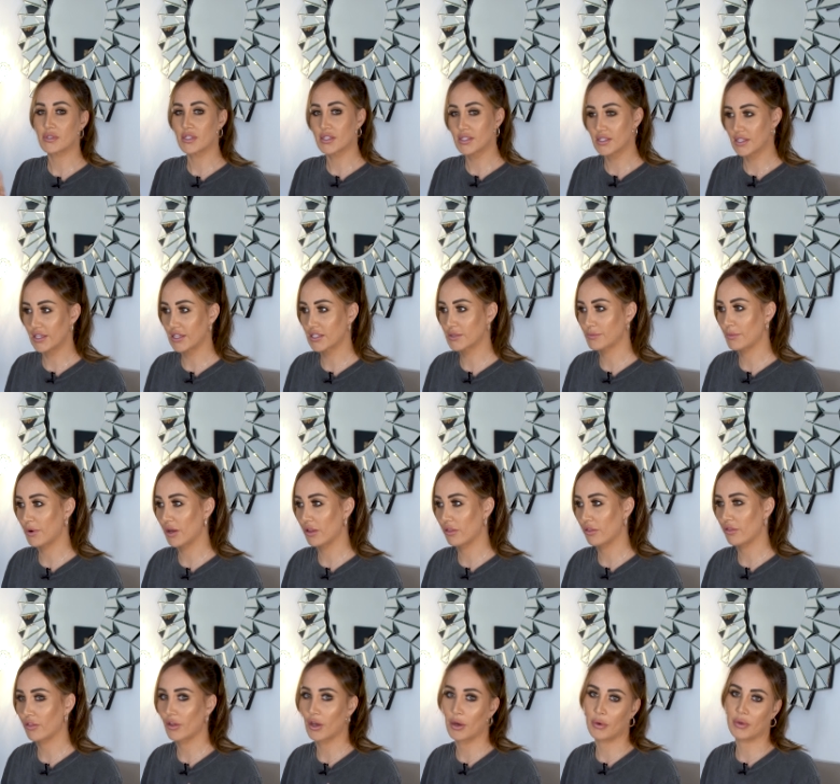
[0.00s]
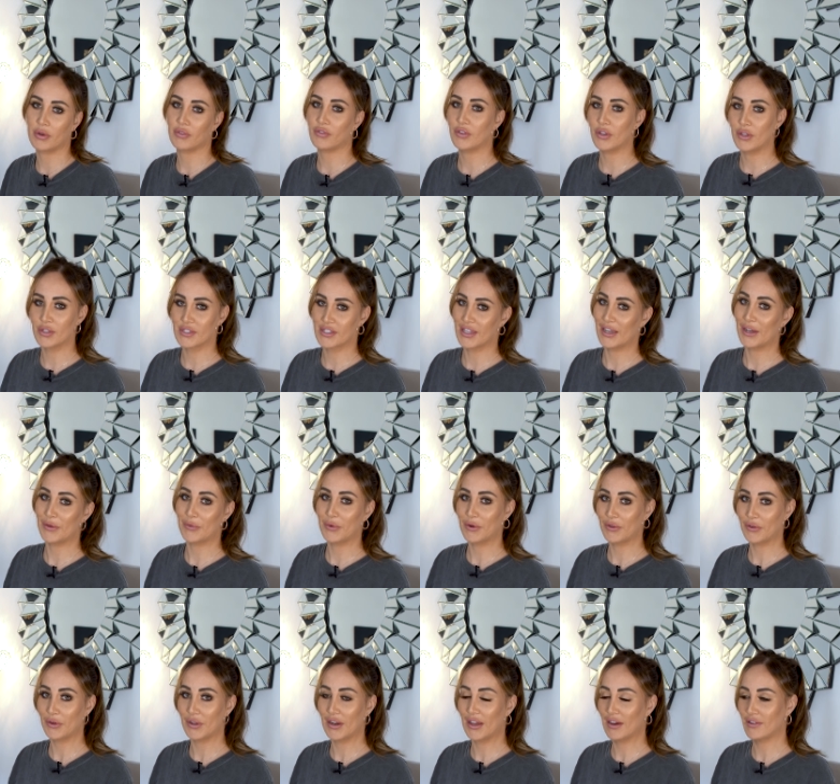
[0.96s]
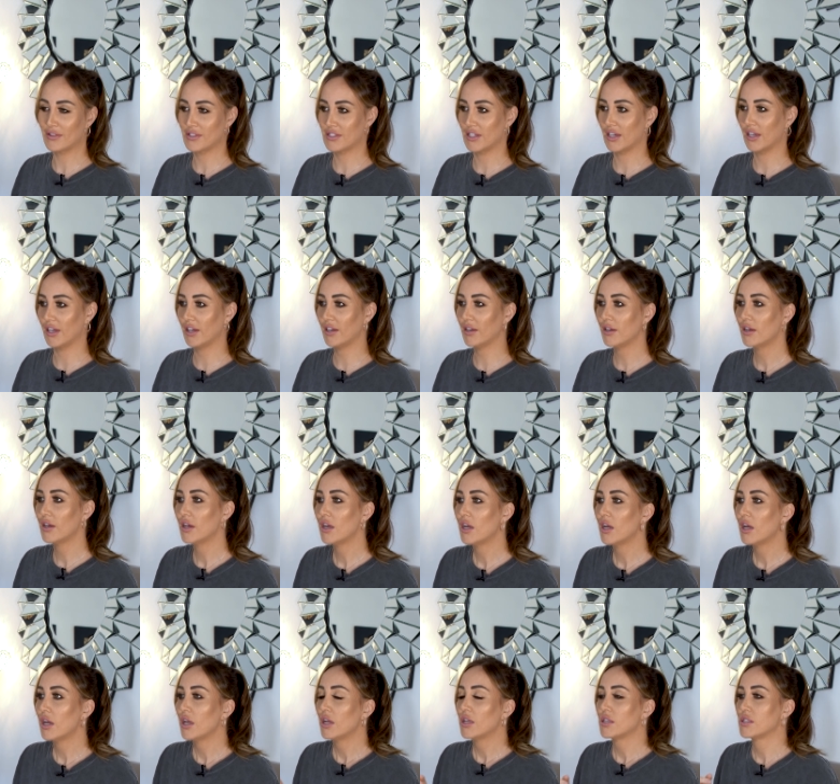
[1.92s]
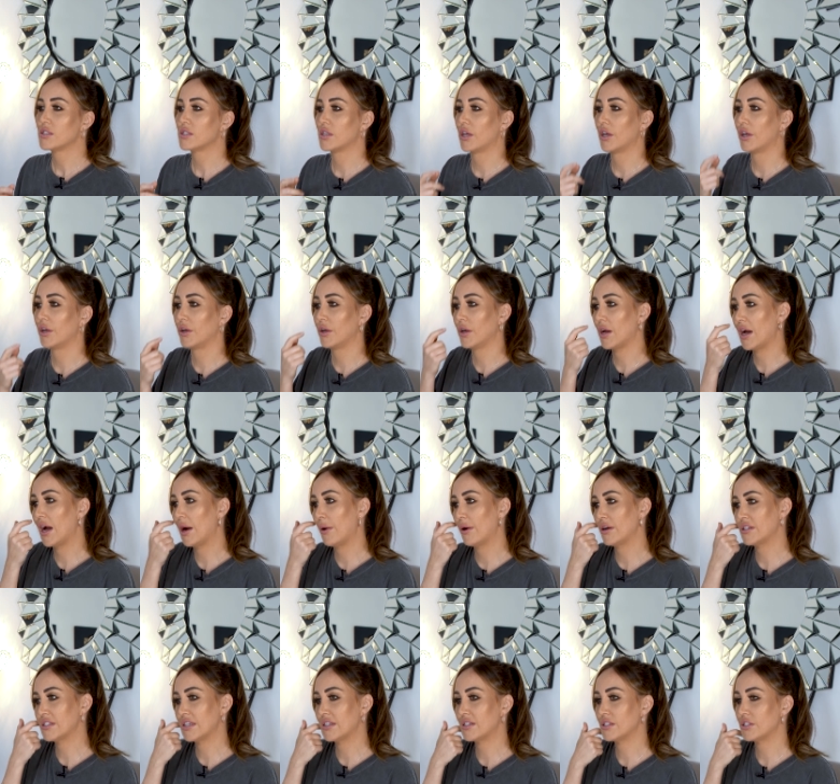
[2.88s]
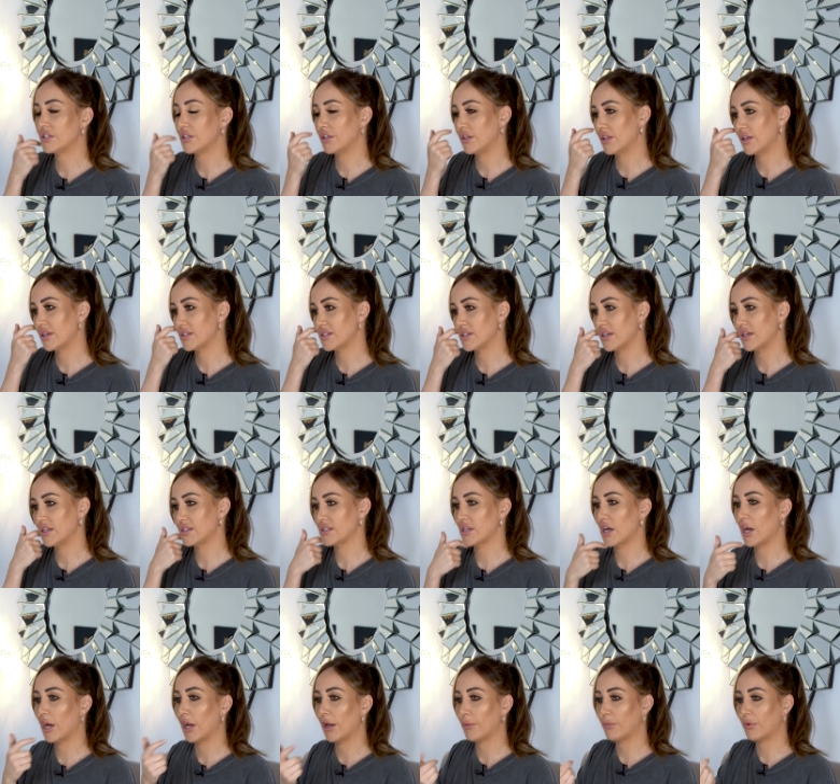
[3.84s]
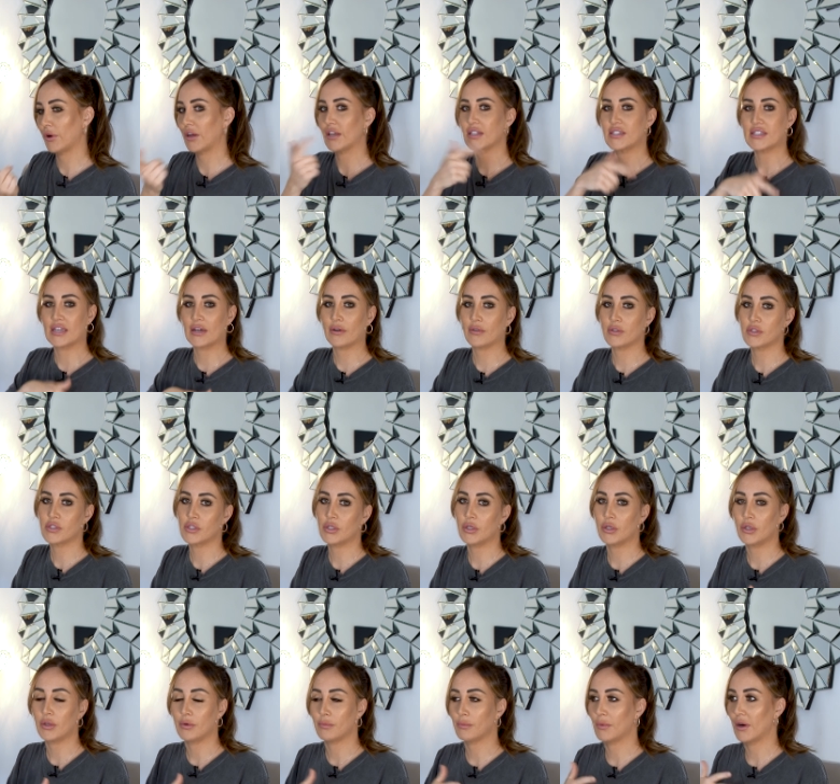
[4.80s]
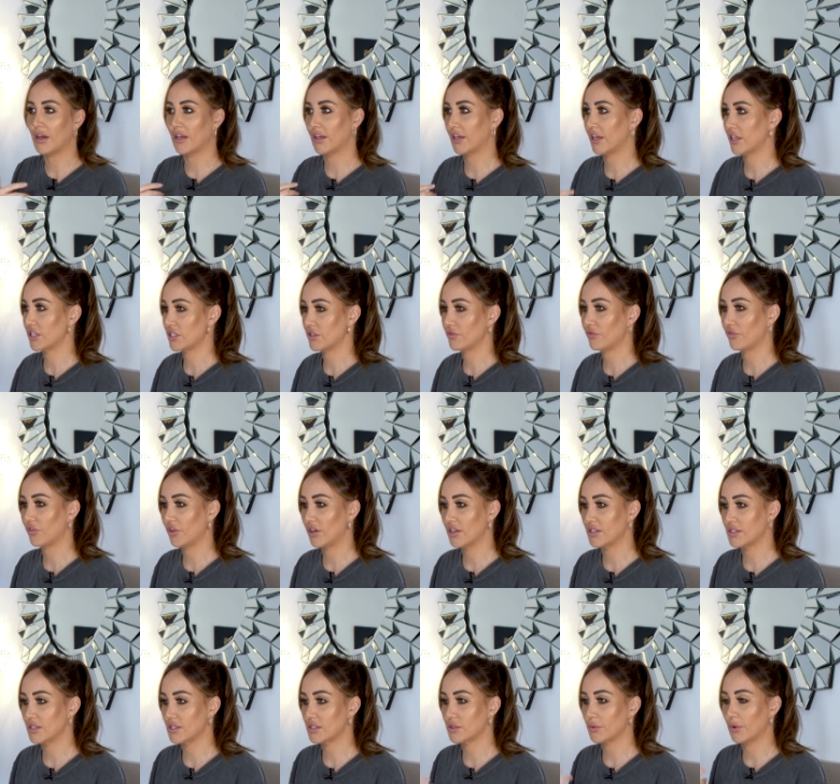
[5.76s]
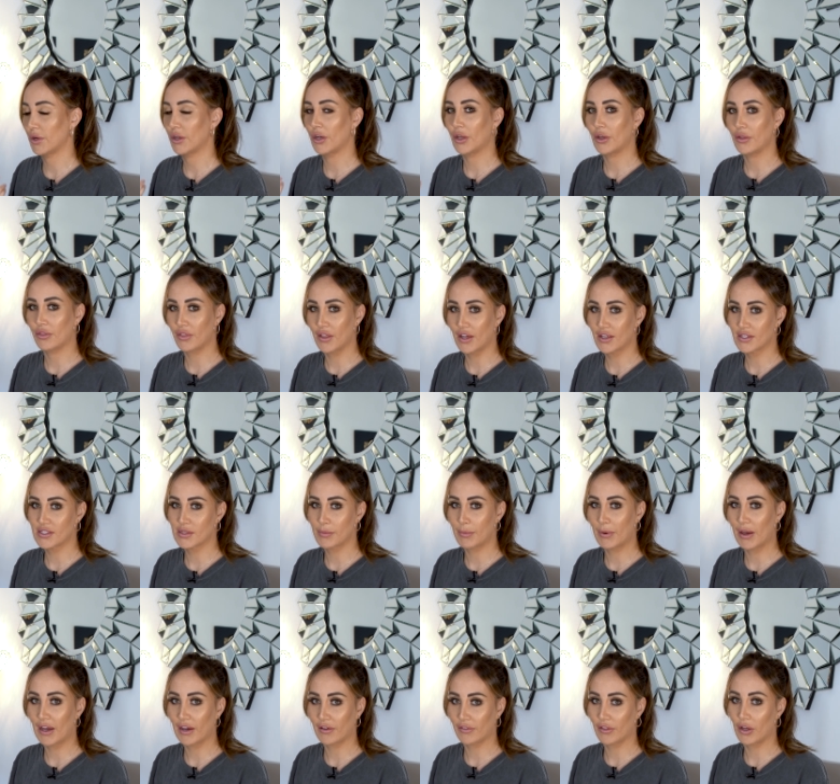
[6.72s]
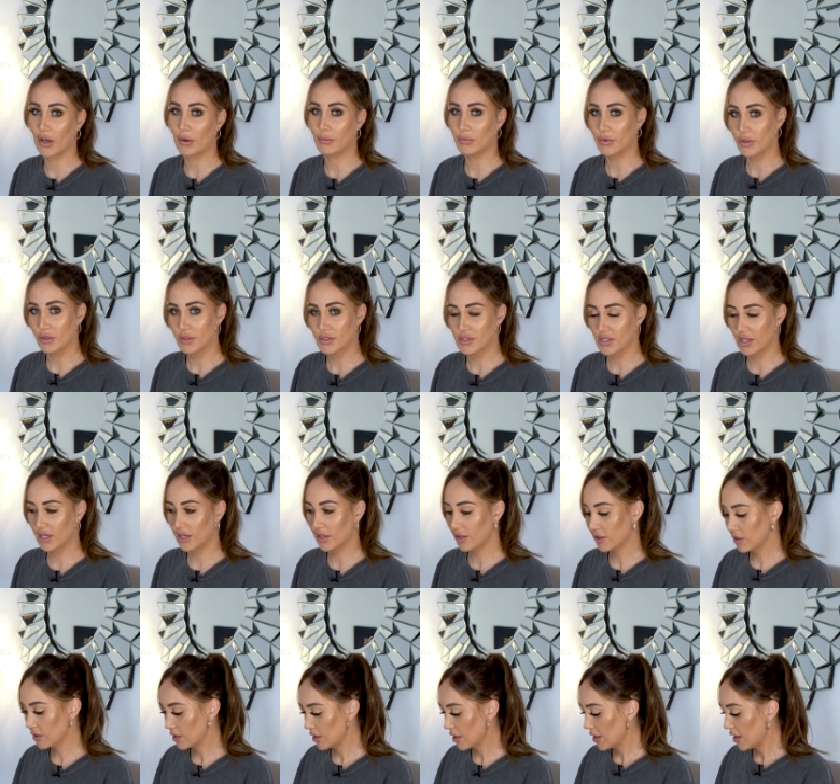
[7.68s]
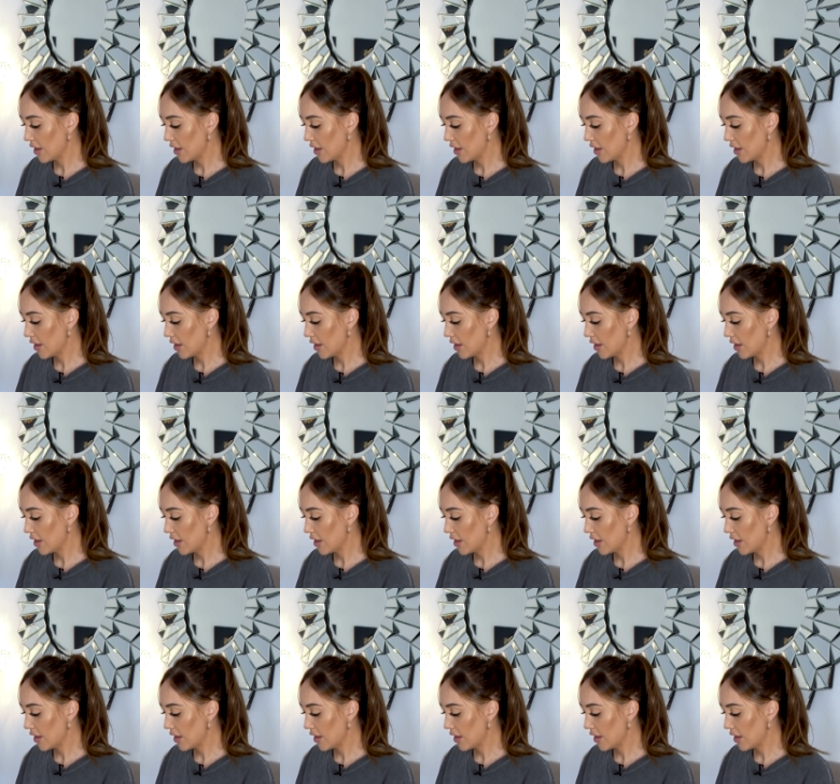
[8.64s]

to 6 months, I would have used it and it wouldn't have gone out of date. So how I tend to do this is I bring it down to my kitchen freezer so I know that's a bag that I'm using.